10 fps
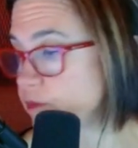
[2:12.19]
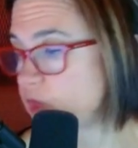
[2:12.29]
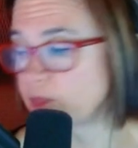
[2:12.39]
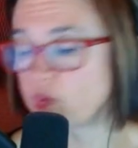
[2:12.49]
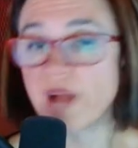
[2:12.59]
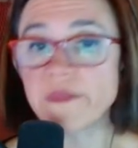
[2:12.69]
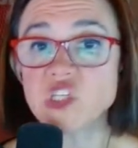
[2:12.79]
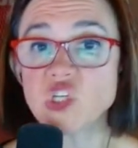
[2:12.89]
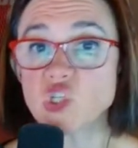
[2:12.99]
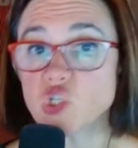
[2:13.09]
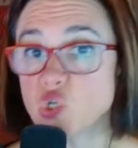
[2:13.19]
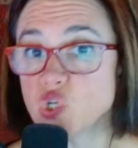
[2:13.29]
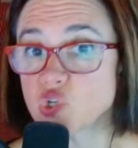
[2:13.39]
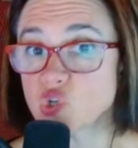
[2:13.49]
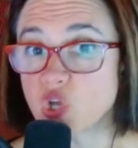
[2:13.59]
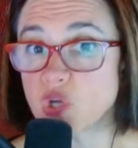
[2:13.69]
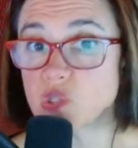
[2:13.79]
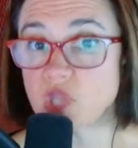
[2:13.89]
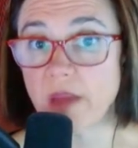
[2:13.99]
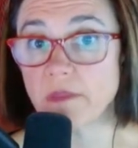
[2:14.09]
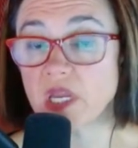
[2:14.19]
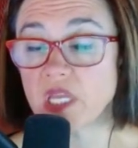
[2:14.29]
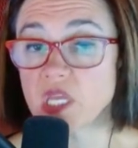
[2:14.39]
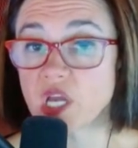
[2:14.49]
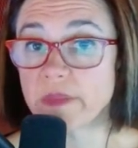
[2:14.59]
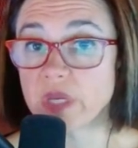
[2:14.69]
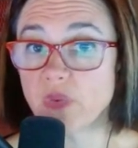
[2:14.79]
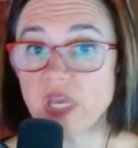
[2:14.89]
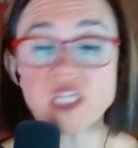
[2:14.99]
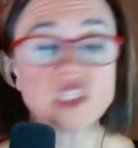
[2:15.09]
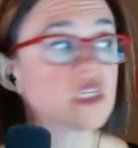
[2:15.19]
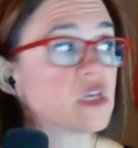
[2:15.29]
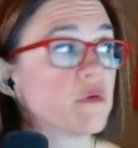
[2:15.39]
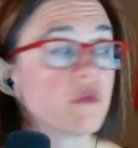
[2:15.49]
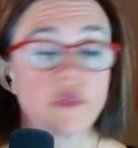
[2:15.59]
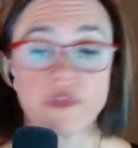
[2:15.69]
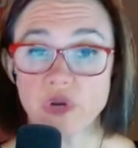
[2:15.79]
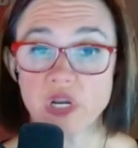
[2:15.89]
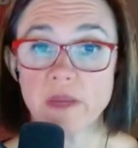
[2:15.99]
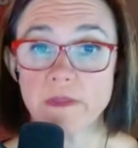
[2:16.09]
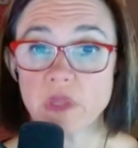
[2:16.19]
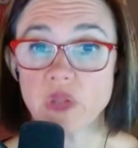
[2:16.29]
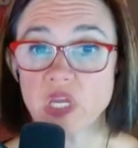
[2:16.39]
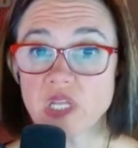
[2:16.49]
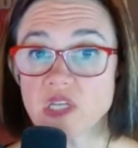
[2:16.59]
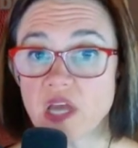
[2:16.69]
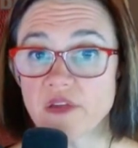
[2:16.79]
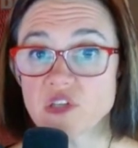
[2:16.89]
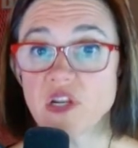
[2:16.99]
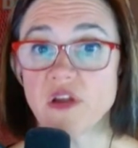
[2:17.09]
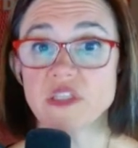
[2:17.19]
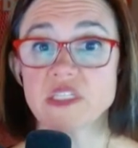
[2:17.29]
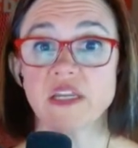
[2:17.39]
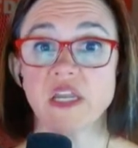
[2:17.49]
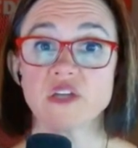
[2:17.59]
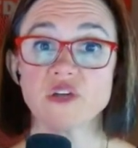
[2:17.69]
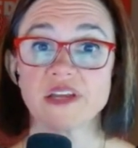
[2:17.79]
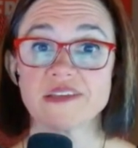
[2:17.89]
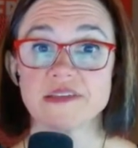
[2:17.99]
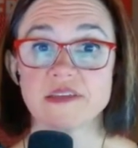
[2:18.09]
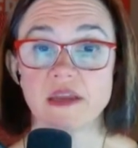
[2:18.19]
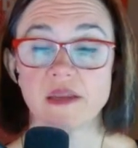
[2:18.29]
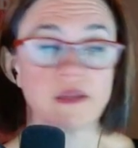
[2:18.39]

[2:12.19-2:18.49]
And promises to disclose them in the coming weeks, $30 million, that all of a sudden Hunter gets indicted.